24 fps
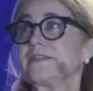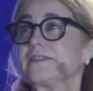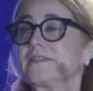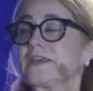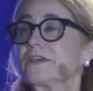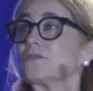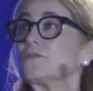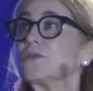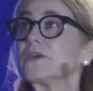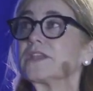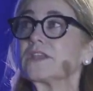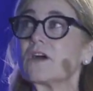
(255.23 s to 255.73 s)

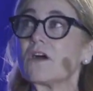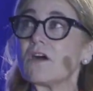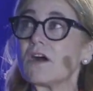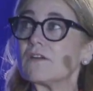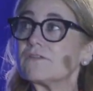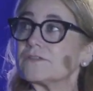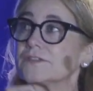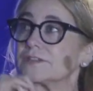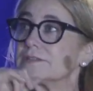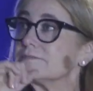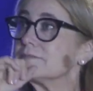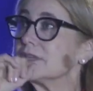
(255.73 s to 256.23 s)
that went
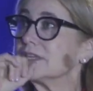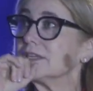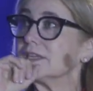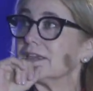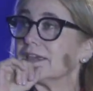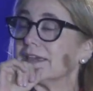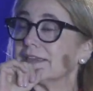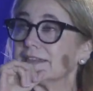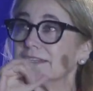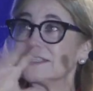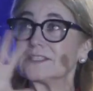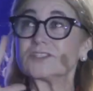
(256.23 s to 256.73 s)
off in me
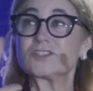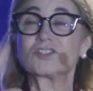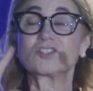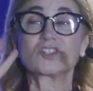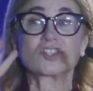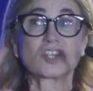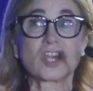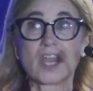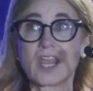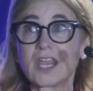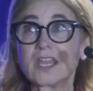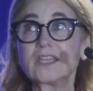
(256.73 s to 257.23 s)
and it
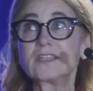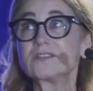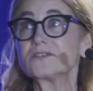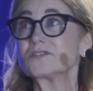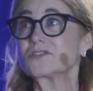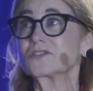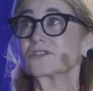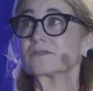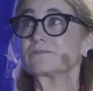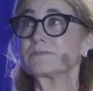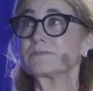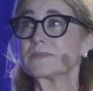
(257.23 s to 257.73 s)

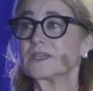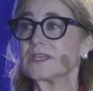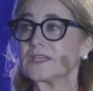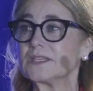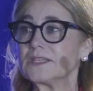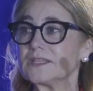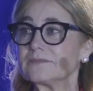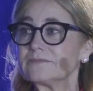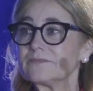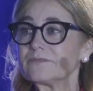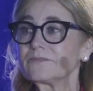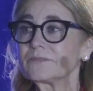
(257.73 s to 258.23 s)
changed me
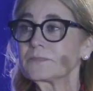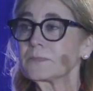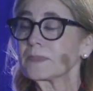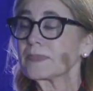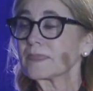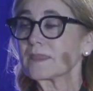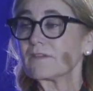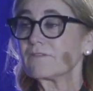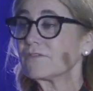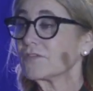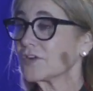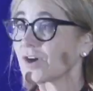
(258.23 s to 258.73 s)

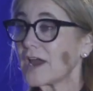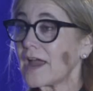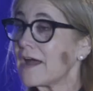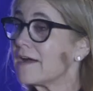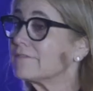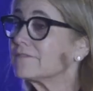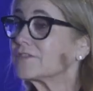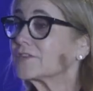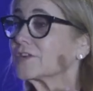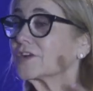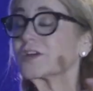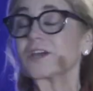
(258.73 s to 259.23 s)

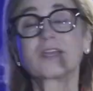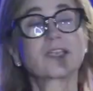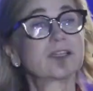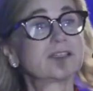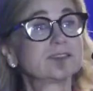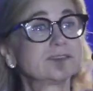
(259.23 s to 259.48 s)
forever.